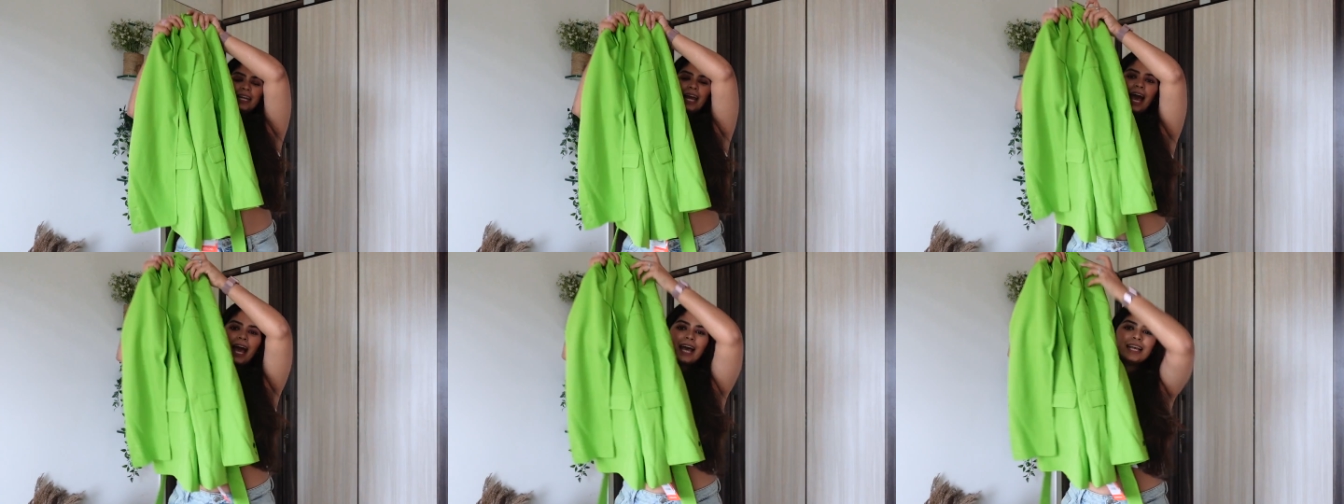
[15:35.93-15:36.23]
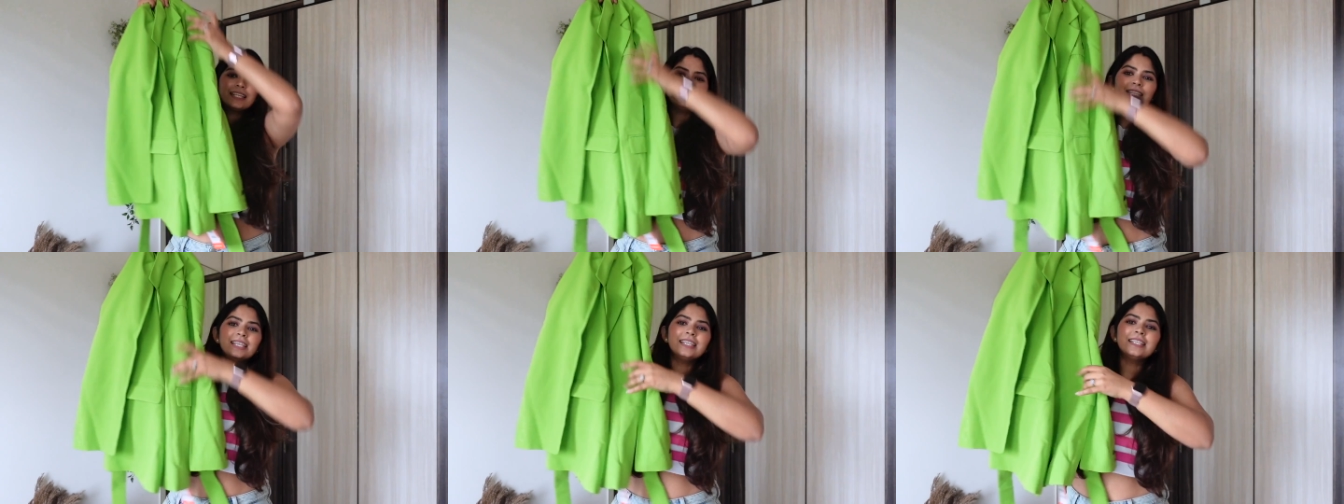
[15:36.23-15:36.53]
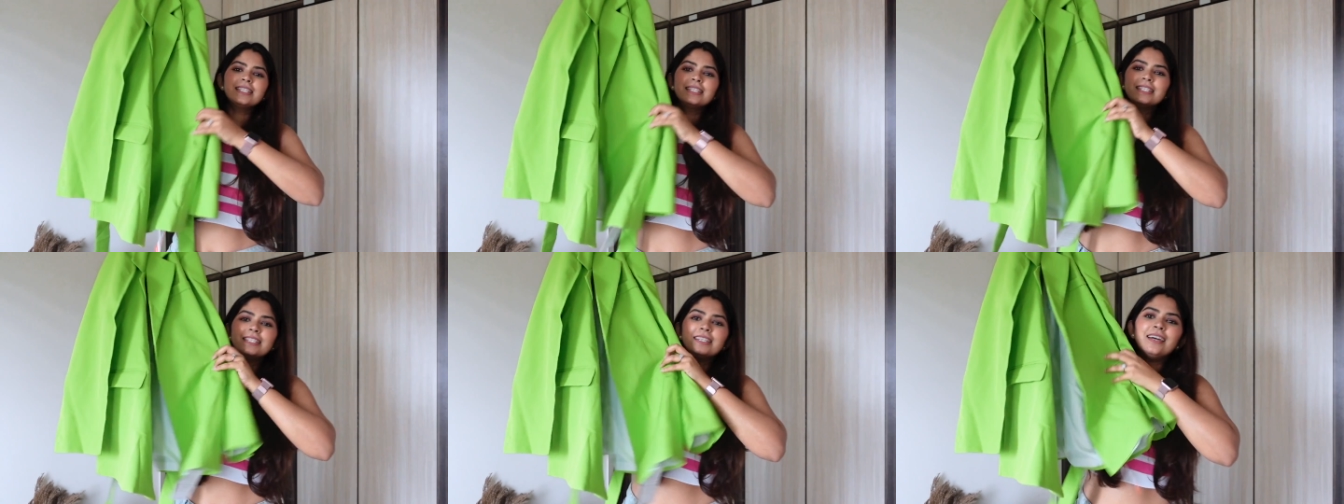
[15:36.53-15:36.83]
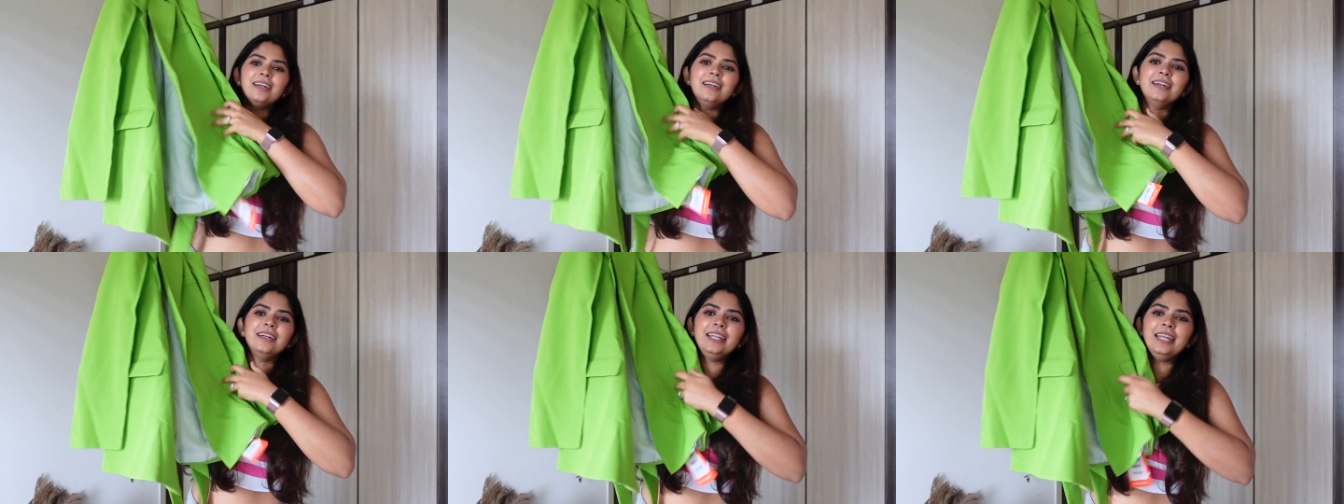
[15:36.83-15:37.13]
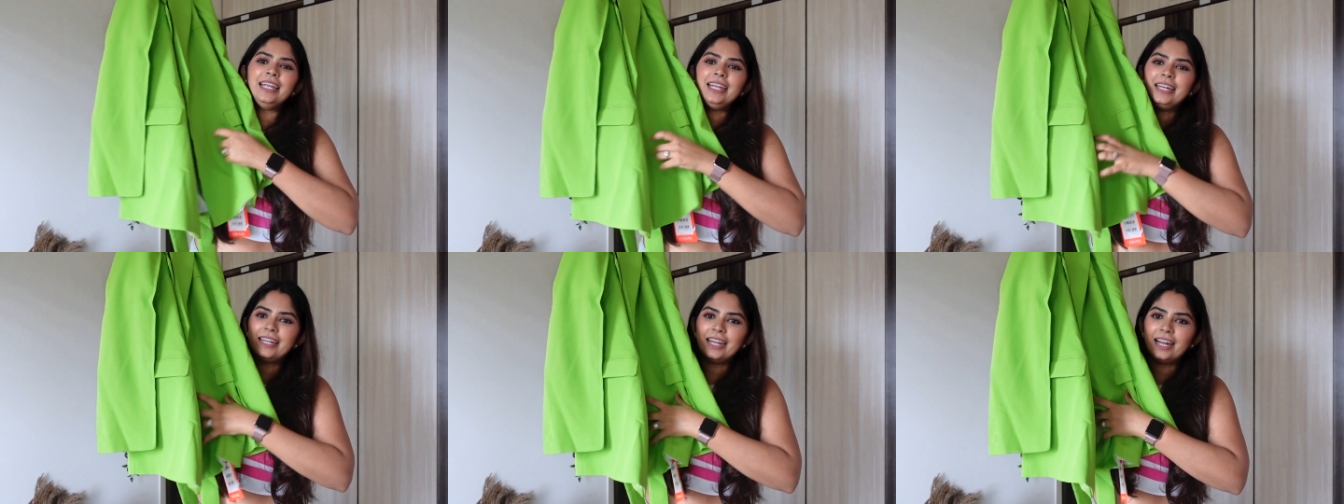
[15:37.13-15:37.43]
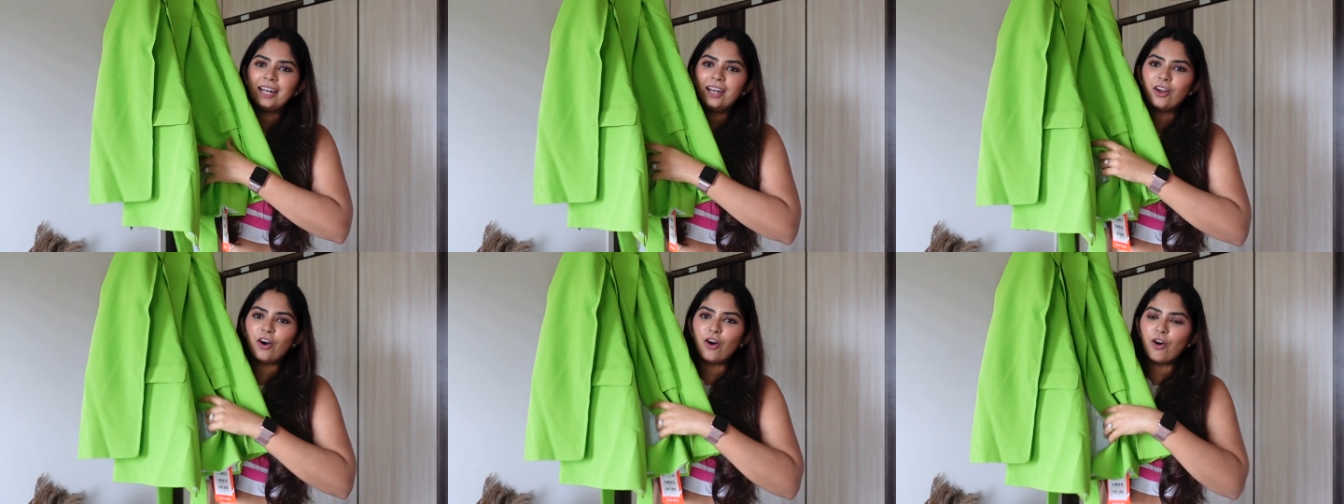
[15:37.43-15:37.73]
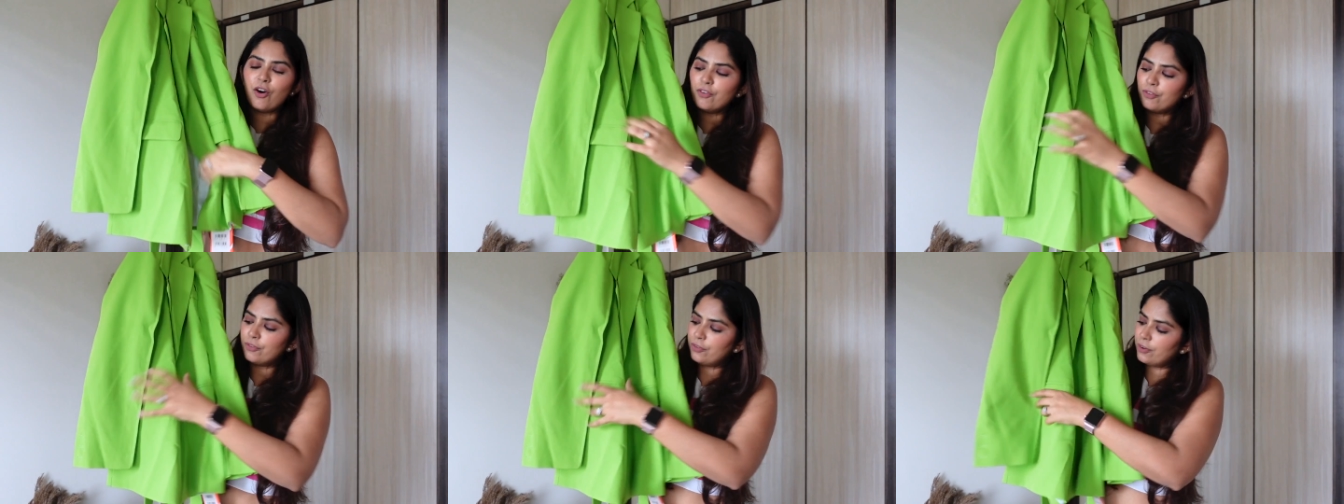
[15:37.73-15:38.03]
has this detail
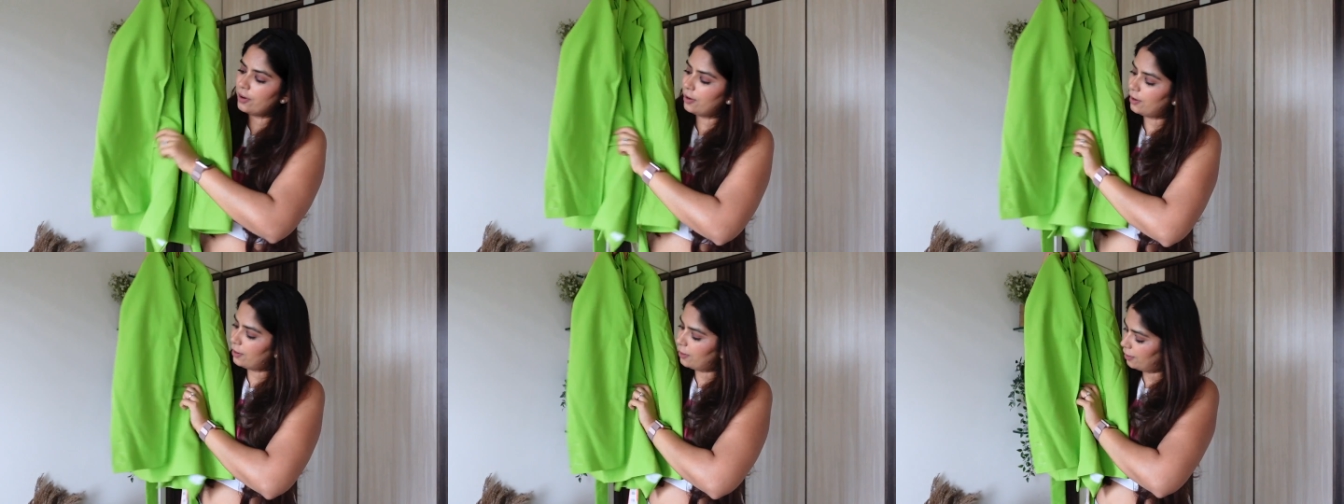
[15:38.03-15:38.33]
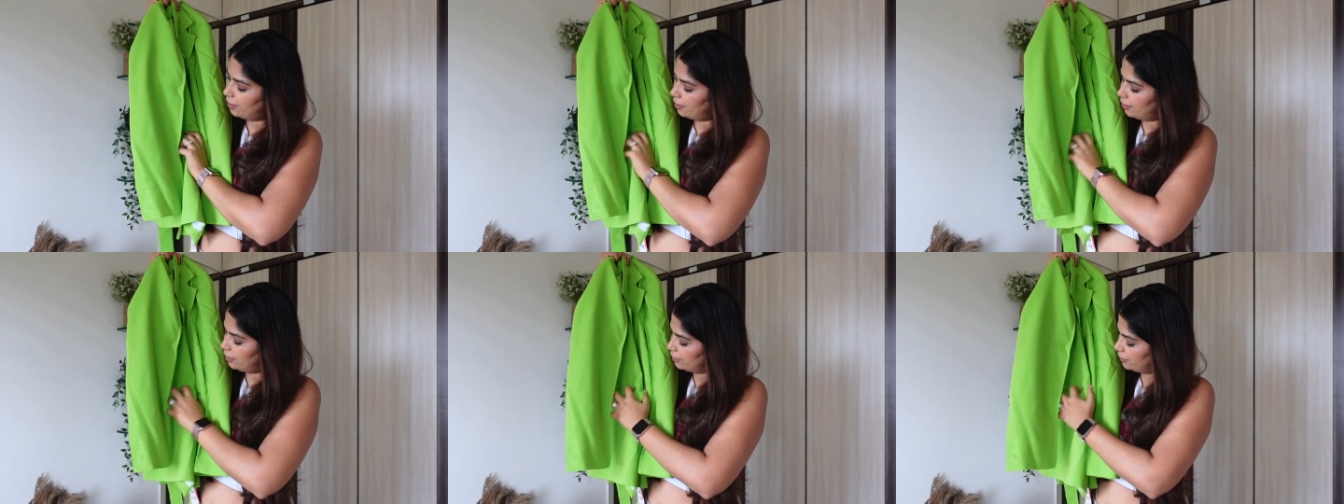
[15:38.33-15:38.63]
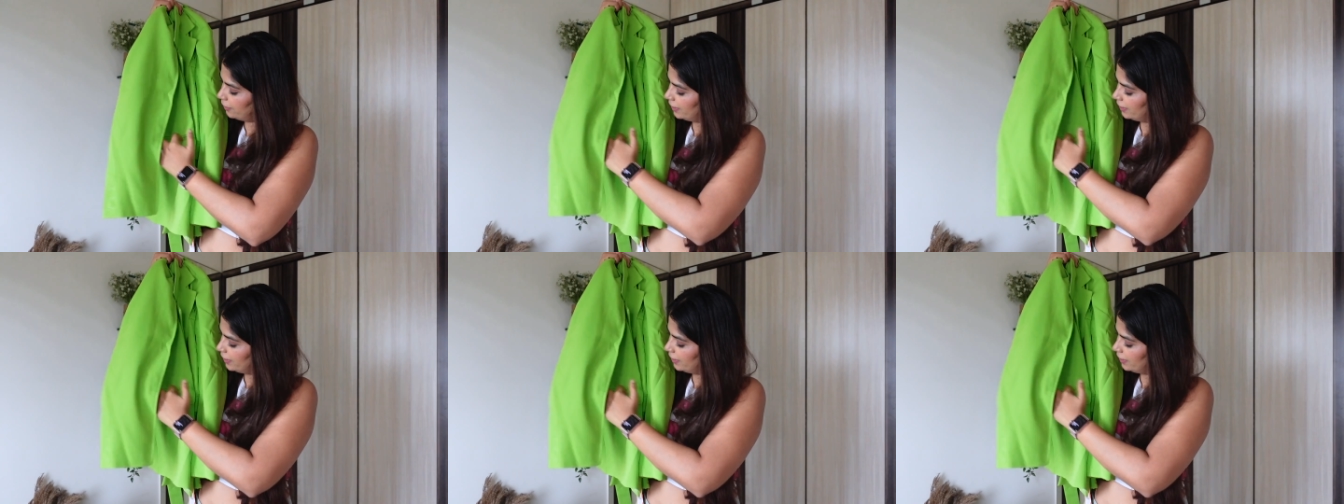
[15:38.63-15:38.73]
of